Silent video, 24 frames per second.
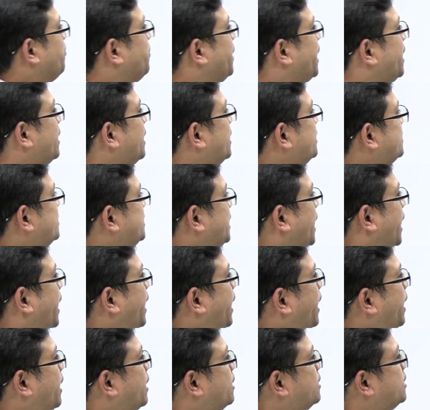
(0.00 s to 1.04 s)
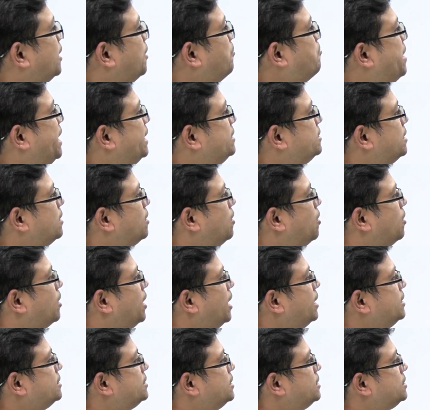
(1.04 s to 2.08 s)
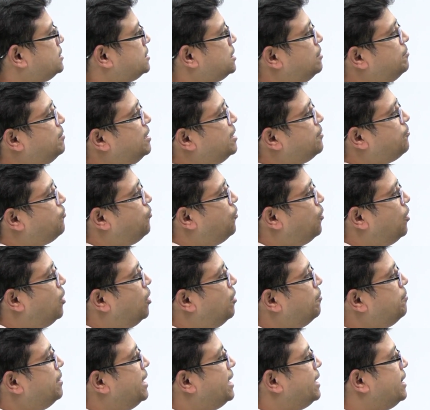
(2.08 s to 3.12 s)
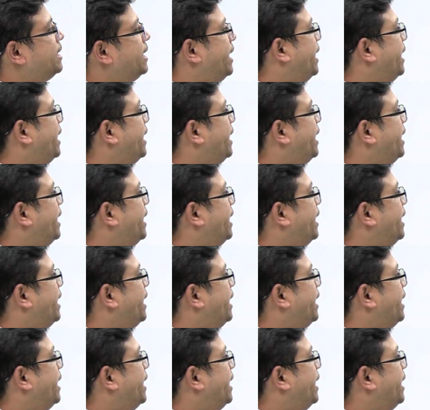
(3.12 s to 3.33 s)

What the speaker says: pregnancy, the major organ system are formed at the